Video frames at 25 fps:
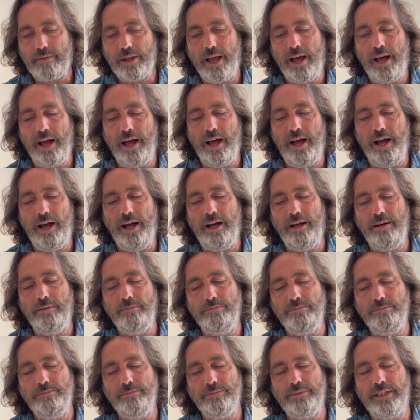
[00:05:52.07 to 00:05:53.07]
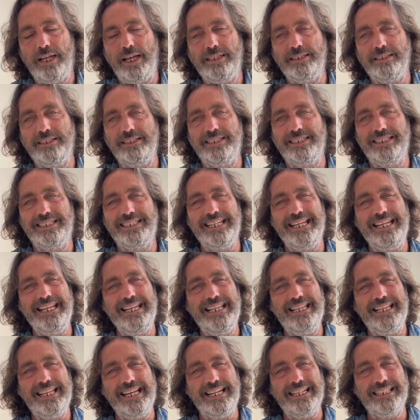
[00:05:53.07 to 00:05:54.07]
um, and see
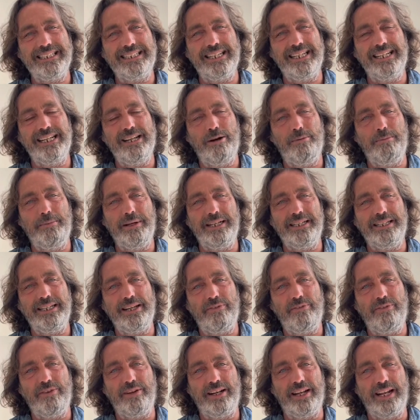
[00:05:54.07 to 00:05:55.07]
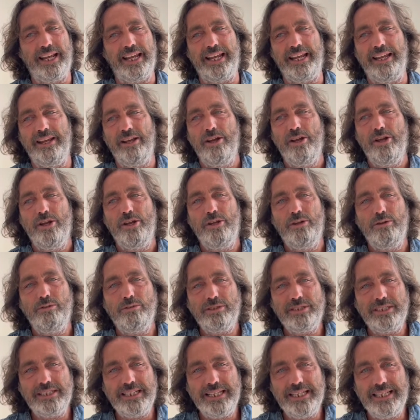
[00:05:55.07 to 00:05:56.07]
things a little bit differently, you'll
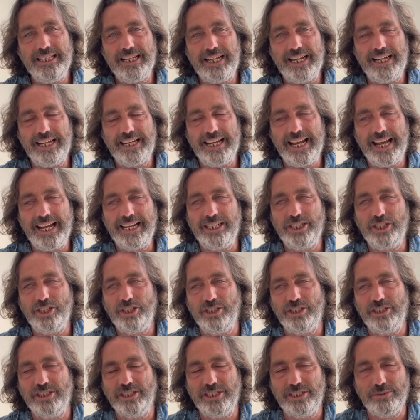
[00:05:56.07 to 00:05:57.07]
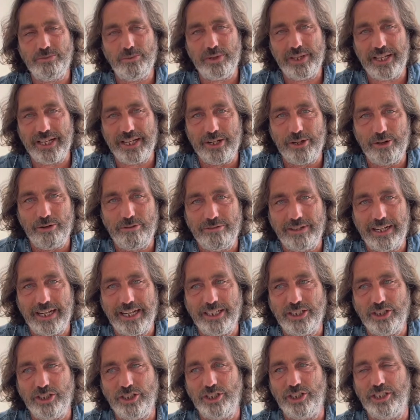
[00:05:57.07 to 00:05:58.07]
see the connections within your
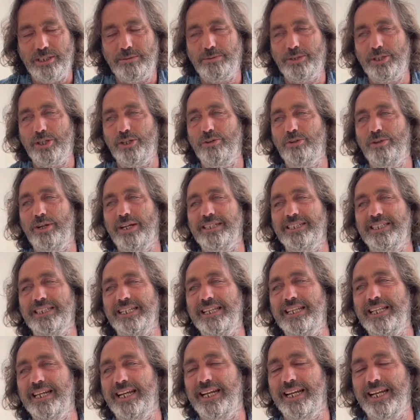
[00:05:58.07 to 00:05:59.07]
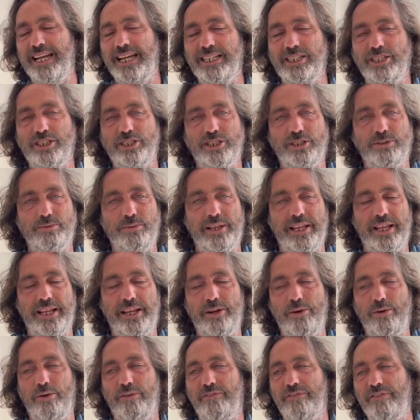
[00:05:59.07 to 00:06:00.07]
relationship. So you'll see the connections within
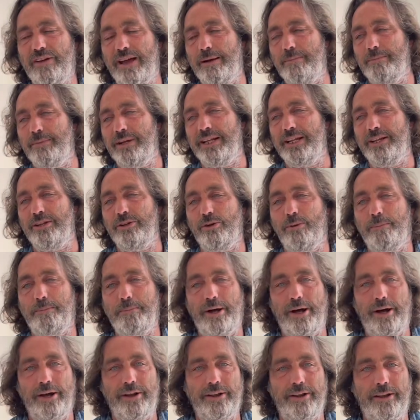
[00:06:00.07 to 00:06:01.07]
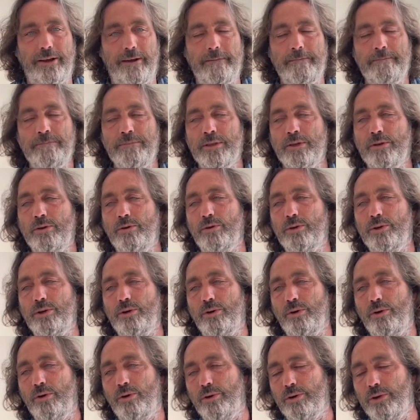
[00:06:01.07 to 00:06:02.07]
your family and your partner, or
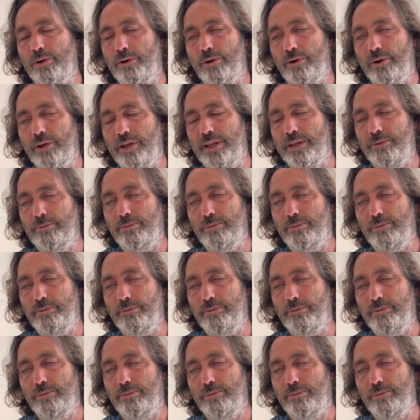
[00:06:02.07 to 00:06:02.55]
your your in